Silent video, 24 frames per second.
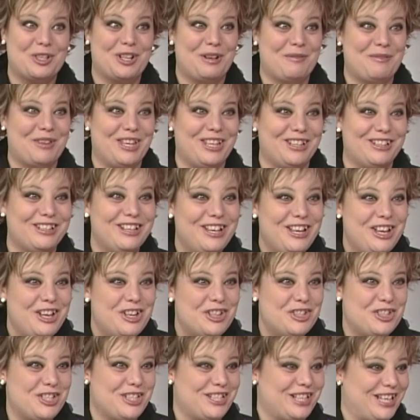
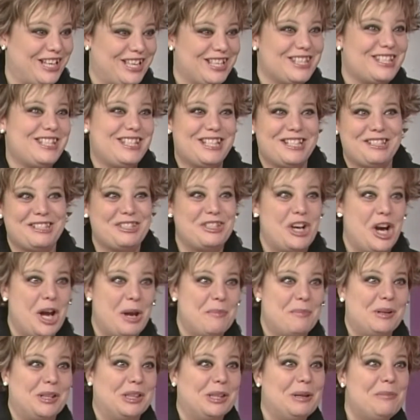She's like a
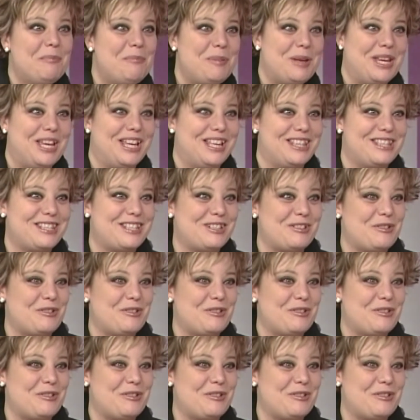6-time Olympian.